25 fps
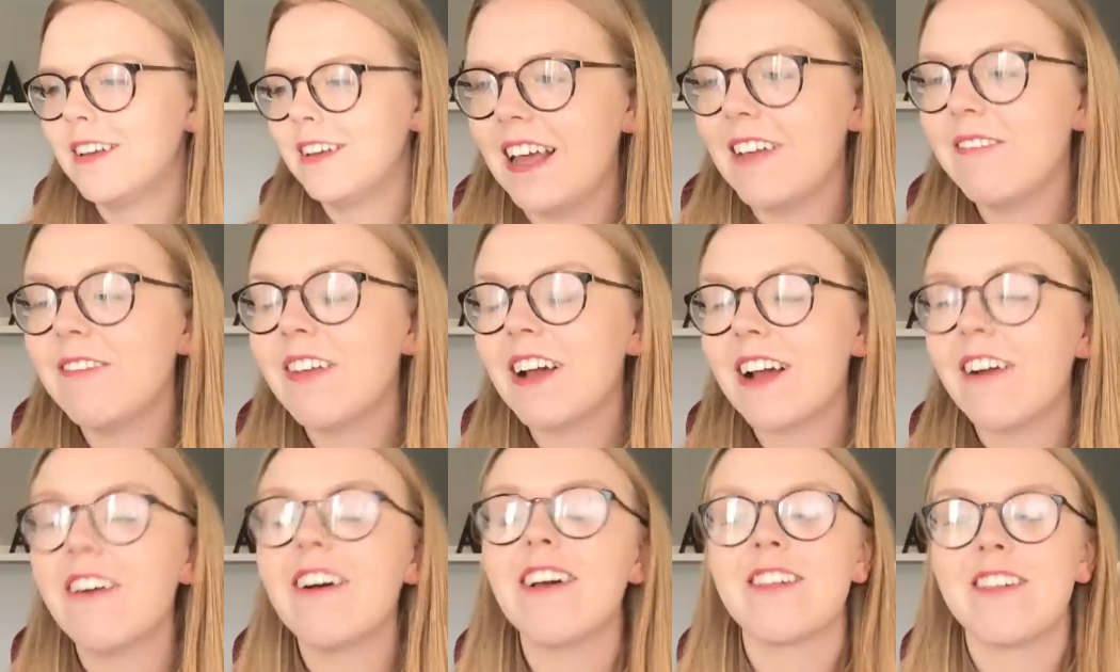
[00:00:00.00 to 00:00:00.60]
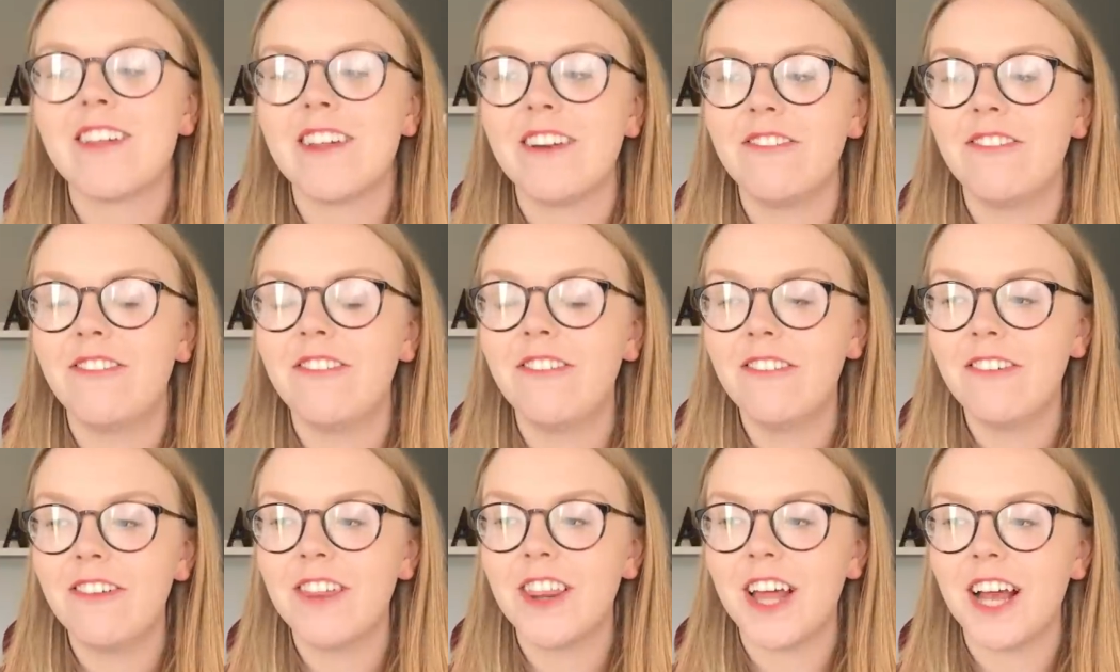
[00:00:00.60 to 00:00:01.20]
in my question
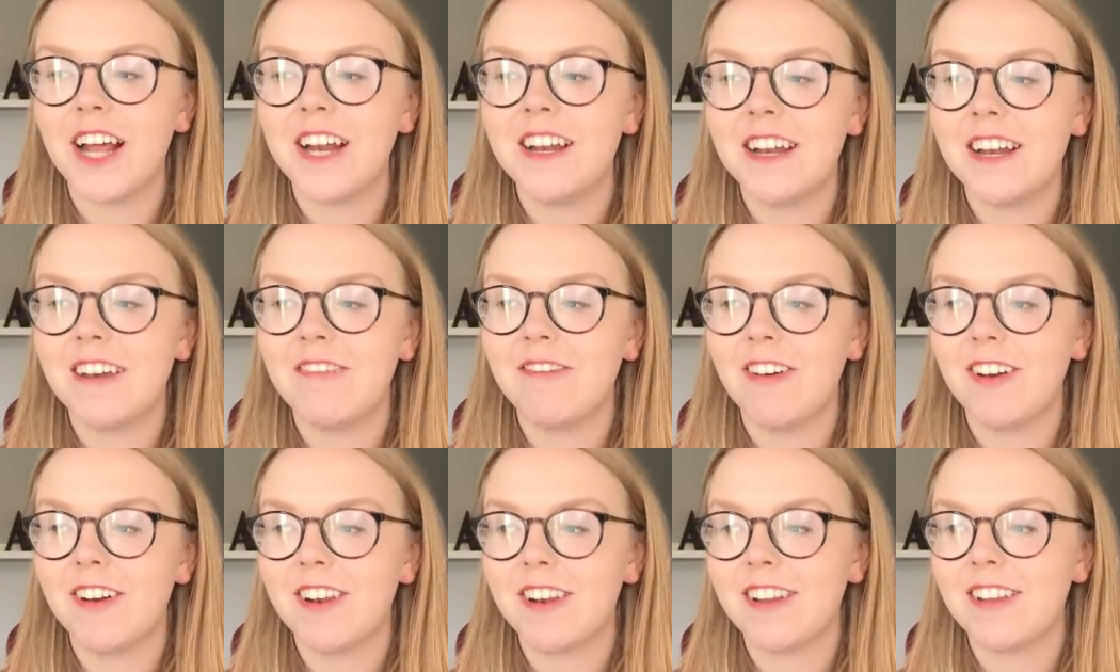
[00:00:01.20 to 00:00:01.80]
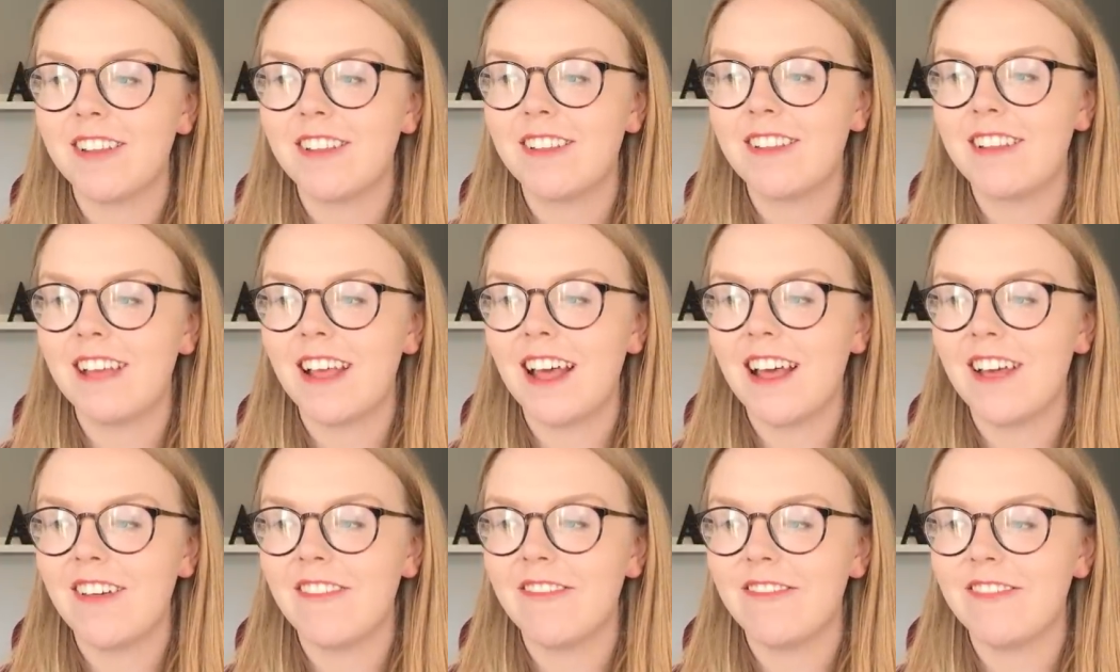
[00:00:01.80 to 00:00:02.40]
4 that I did once
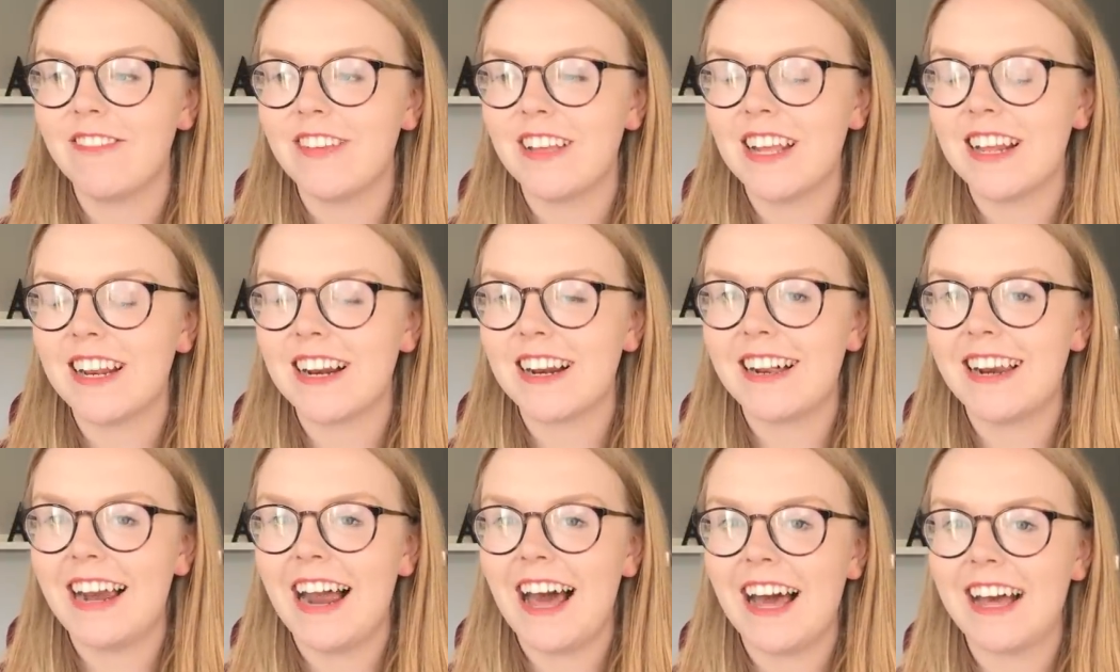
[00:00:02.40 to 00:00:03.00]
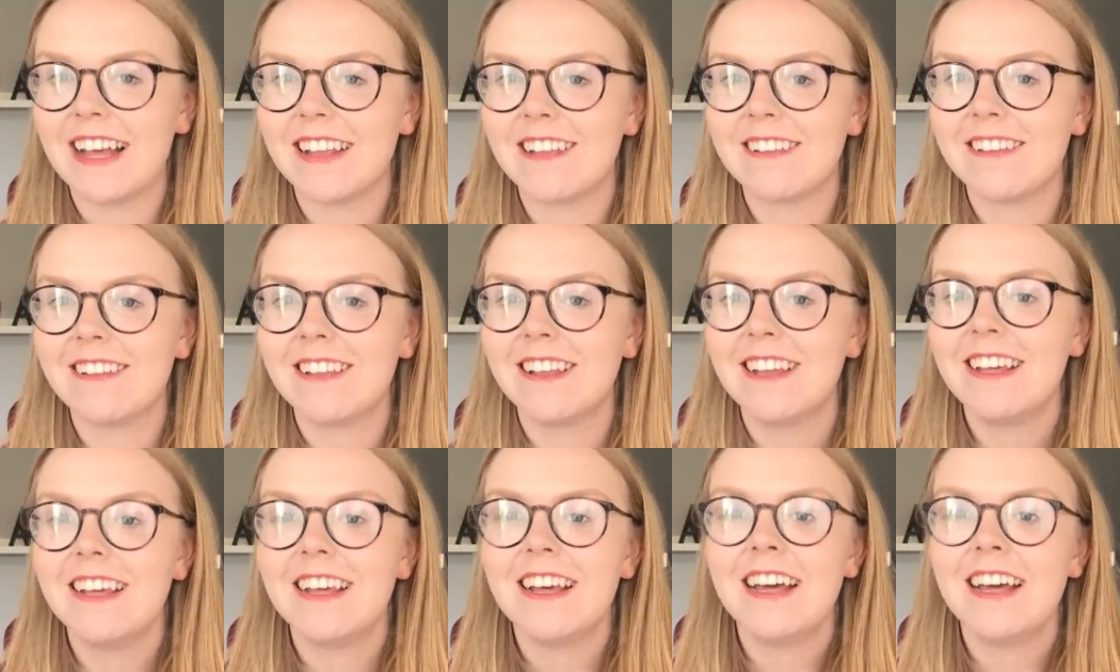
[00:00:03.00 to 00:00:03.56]
in class.